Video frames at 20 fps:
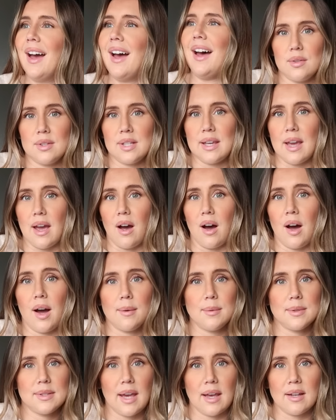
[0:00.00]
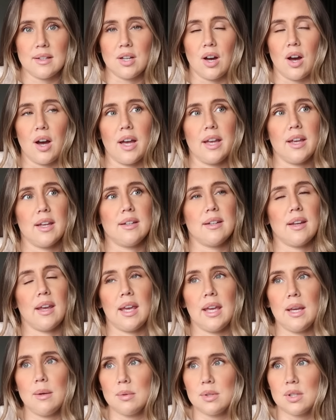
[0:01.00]
So yeah, I was getting tired,
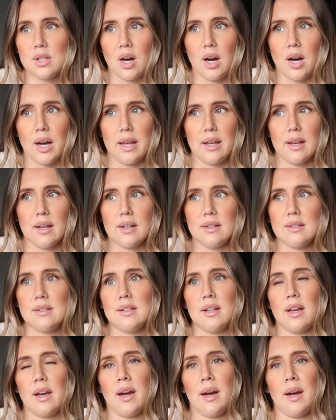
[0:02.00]
he was tired.